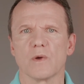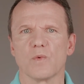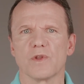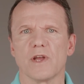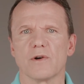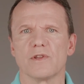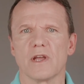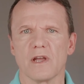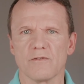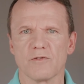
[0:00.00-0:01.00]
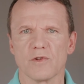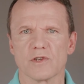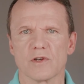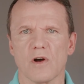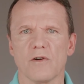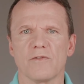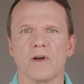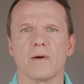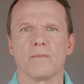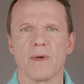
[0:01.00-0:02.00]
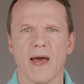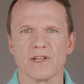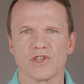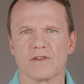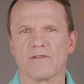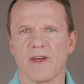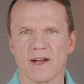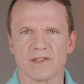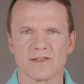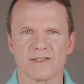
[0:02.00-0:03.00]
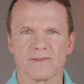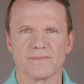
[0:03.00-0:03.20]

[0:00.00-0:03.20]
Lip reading: without the influence of matched factors.